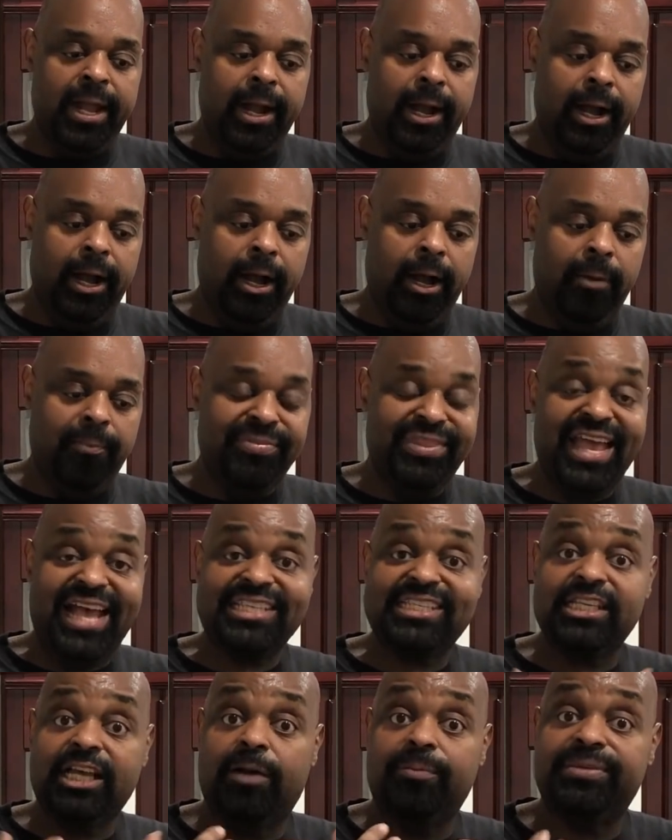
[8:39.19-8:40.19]

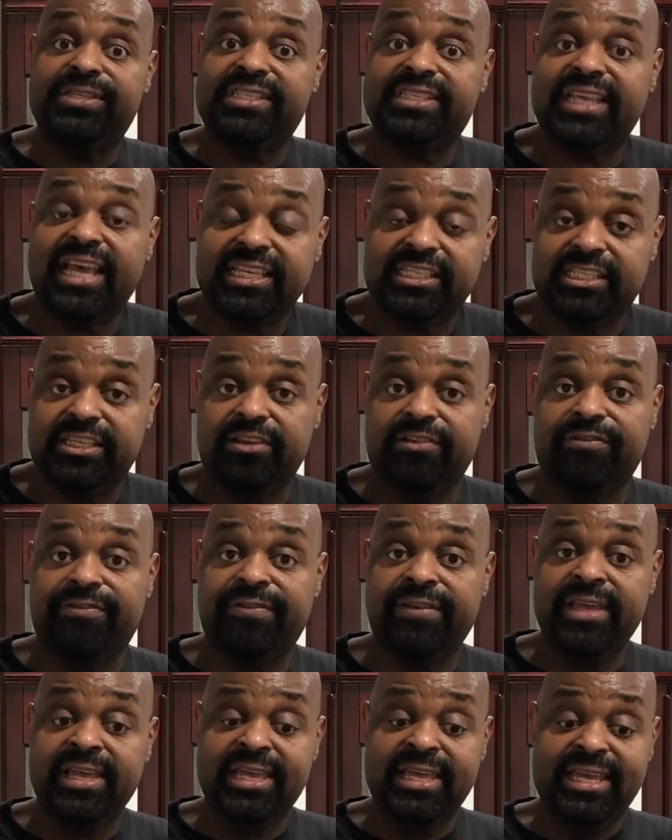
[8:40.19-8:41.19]
that's obsessive,
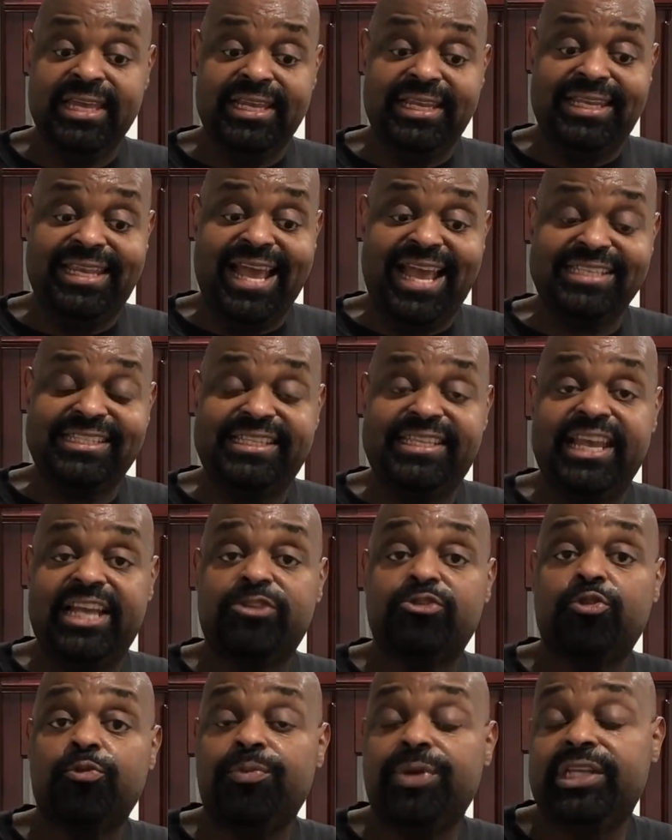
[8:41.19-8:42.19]
that's
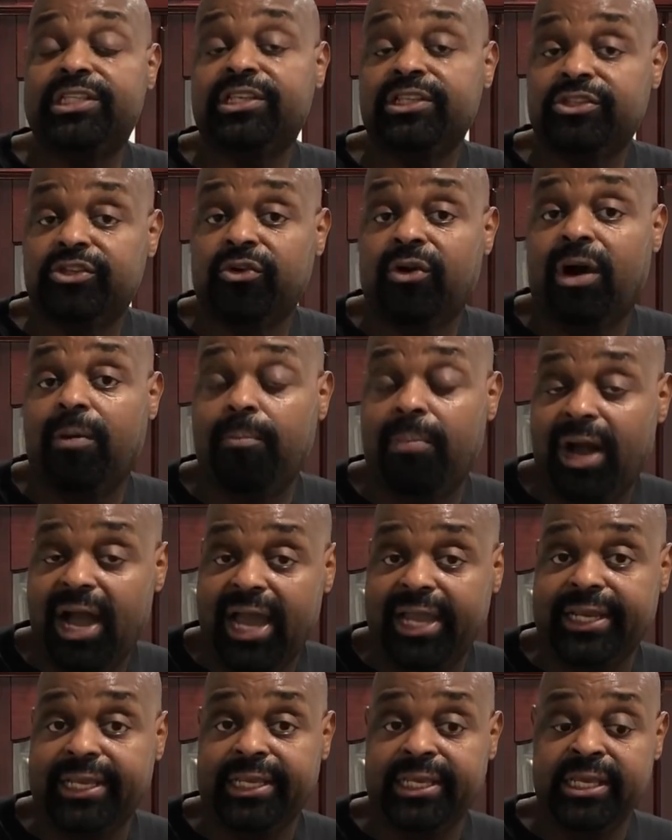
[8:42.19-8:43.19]
detrimental to our
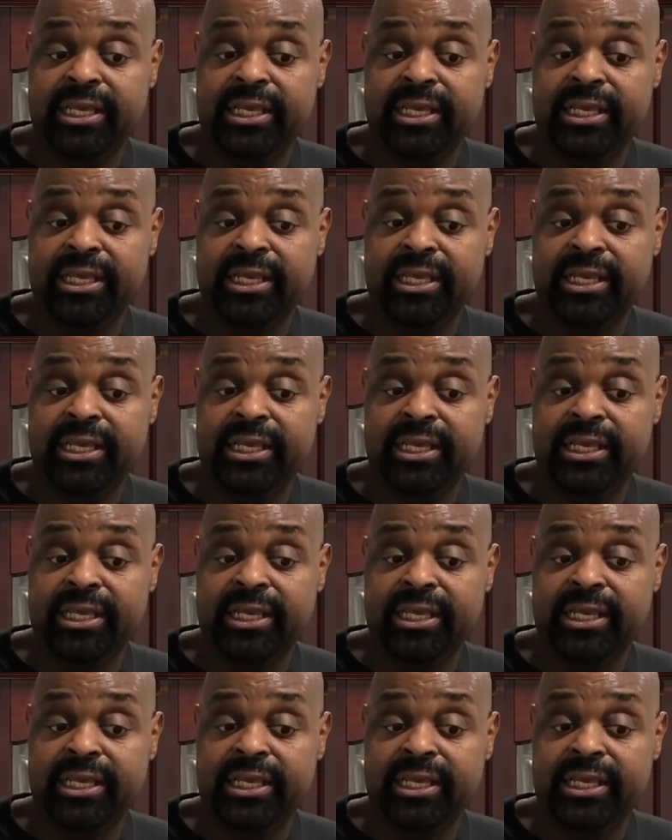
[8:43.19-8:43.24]
body.